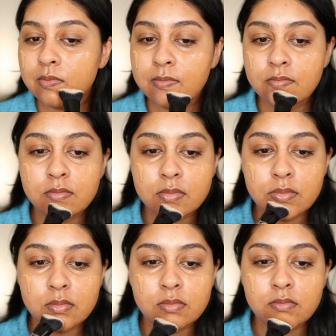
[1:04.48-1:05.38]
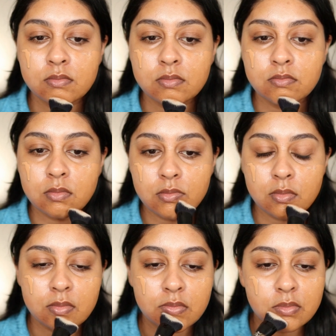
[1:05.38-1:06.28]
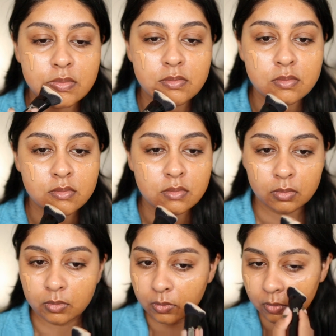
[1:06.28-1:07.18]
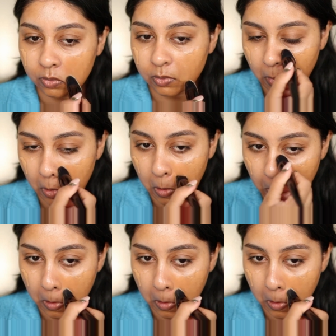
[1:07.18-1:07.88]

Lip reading: Nothing is said.